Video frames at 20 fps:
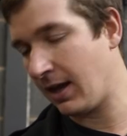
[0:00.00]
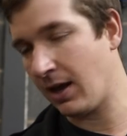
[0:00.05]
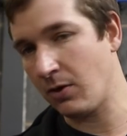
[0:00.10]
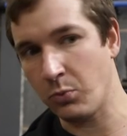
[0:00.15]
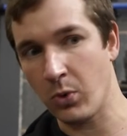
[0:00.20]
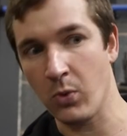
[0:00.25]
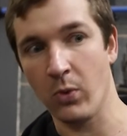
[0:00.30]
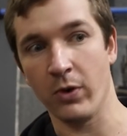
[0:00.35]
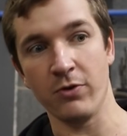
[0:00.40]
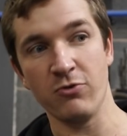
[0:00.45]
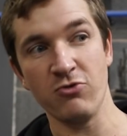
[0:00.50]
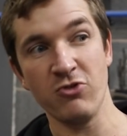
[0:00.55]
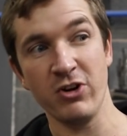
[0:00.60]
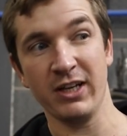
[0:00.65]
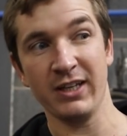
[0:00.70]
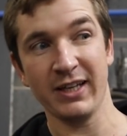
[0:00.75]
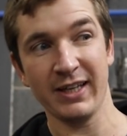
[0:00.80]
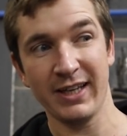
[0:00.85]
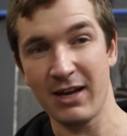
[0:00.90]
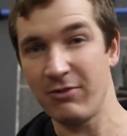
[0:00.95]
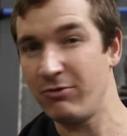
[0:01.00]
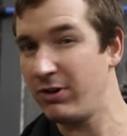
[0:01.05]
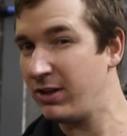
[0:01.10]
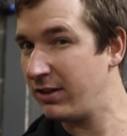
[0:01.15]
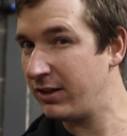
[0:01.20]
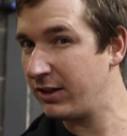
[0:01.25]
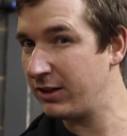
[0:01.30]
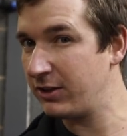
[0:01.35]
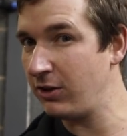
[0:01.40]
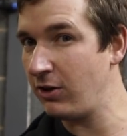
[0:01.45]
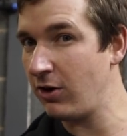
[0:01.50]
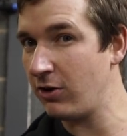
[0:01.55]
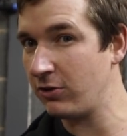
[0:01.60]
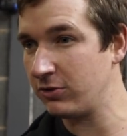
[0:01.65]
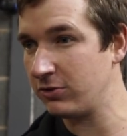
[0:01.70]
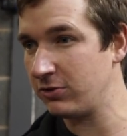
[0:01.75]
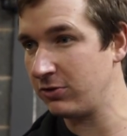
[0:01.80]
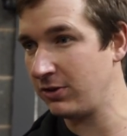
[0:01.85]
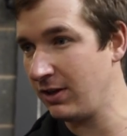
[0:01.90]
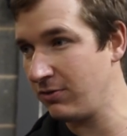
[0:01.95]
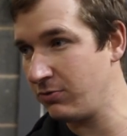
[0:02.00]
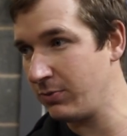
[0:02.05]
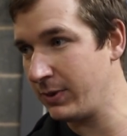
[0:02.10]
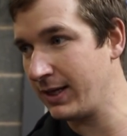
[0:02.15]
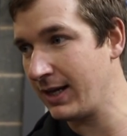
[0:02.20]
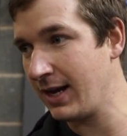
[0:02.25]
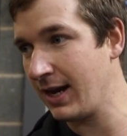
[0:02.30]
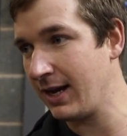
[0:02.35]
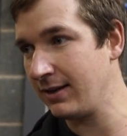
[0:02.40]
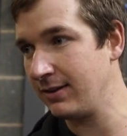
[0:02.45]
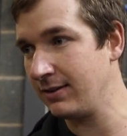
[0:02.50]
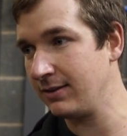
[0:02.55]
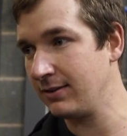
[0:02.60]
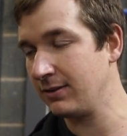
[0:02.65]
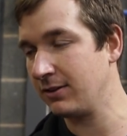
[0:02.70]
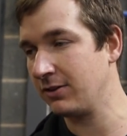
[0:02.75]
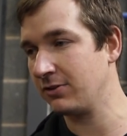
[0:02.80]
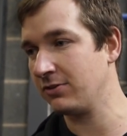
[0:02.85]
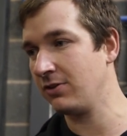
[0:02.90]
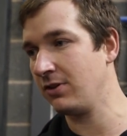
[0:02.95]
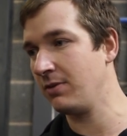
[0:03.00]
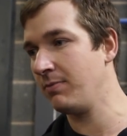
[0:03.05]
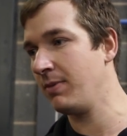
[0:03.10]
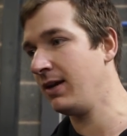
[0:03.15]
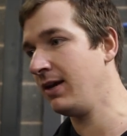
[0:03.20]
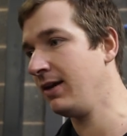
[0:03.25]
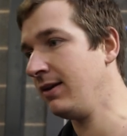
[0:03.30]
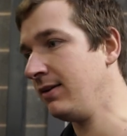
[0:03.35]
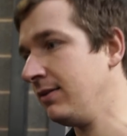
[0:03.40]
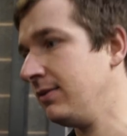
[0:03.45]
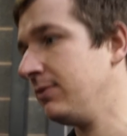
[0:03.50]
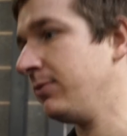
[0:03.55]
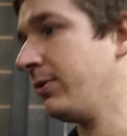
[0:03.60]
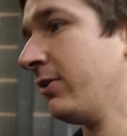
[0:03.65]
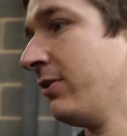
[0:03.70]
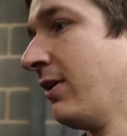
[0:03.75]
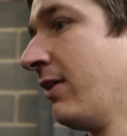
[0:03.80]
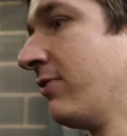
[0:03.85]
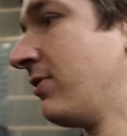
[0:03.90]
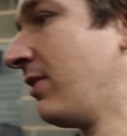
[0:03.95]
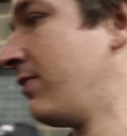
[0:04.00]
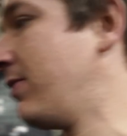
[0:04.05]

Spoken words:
We want to really get rid of the clocks if we can, because at the minute we're going to